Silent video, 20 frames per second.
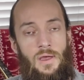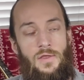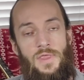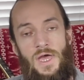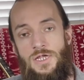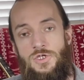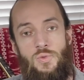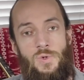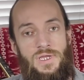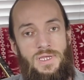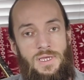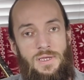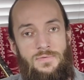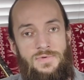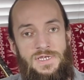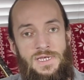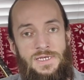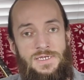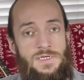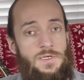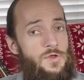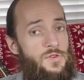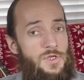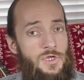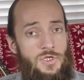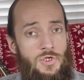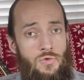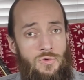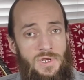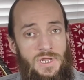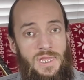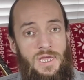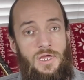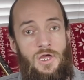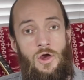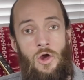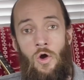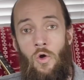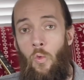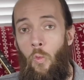That's what gives us the
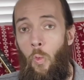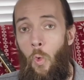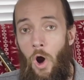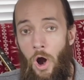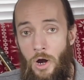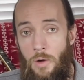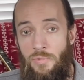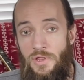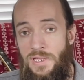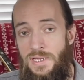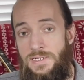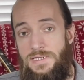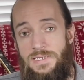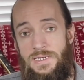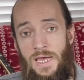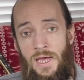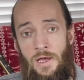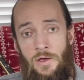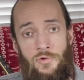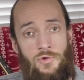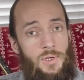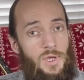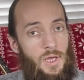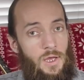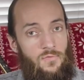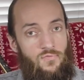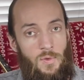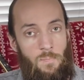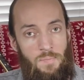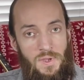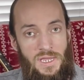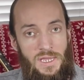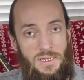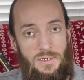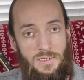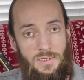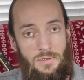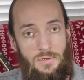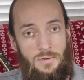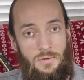unique warbling sound of a beat.